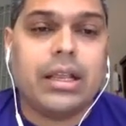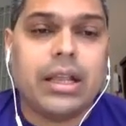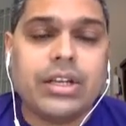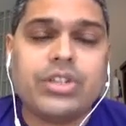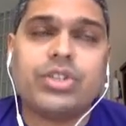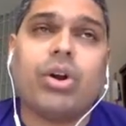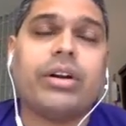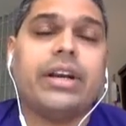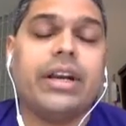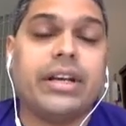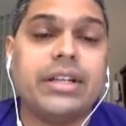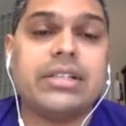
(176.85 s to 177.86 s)
In short,
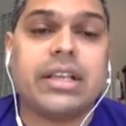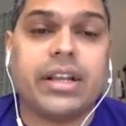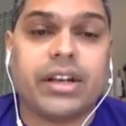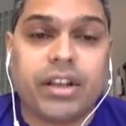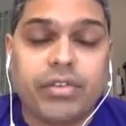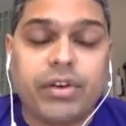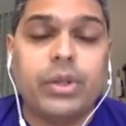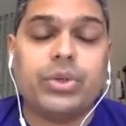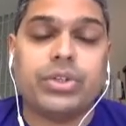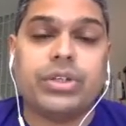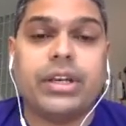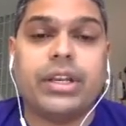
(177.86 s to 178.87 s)
it is a
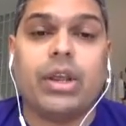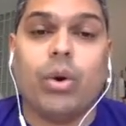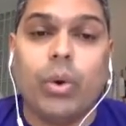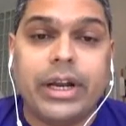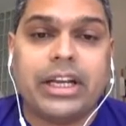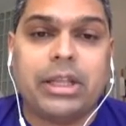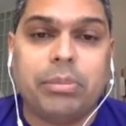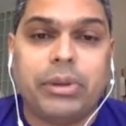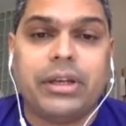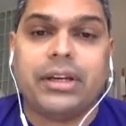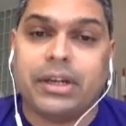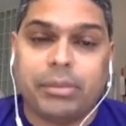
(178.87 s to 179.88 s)
revolutionary
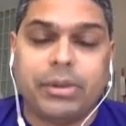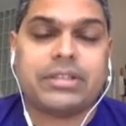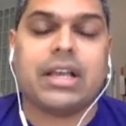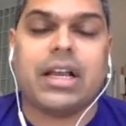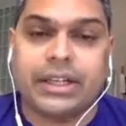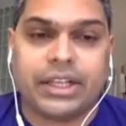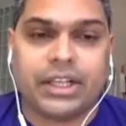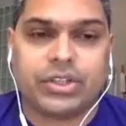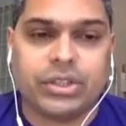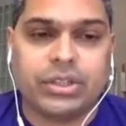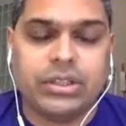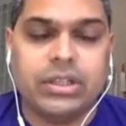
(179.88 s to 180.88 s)
OLTP database
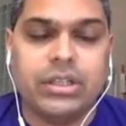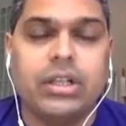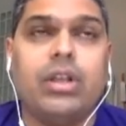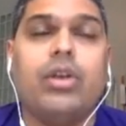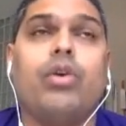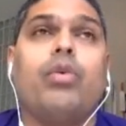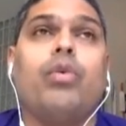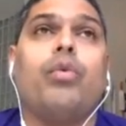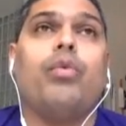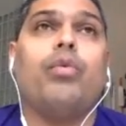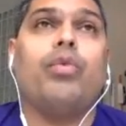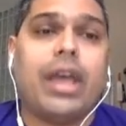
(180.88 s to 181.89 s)
architecture
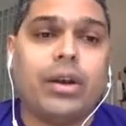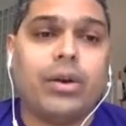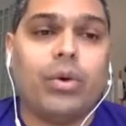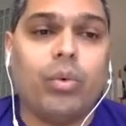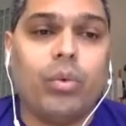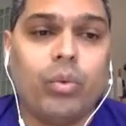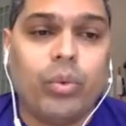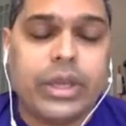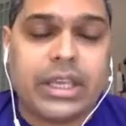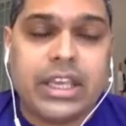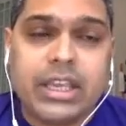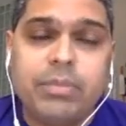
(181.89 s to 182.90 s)
where we
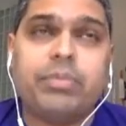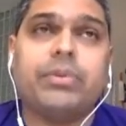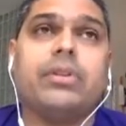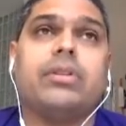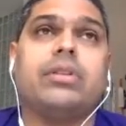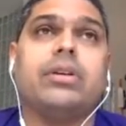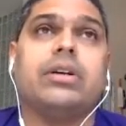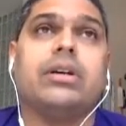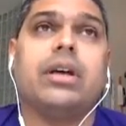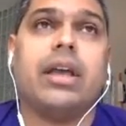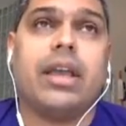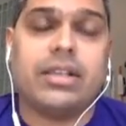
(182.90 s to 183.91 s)
keep the
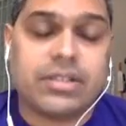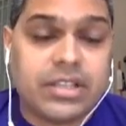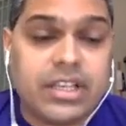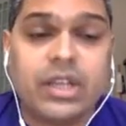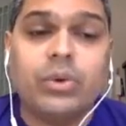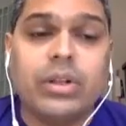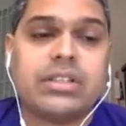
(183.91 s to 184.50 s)
SQL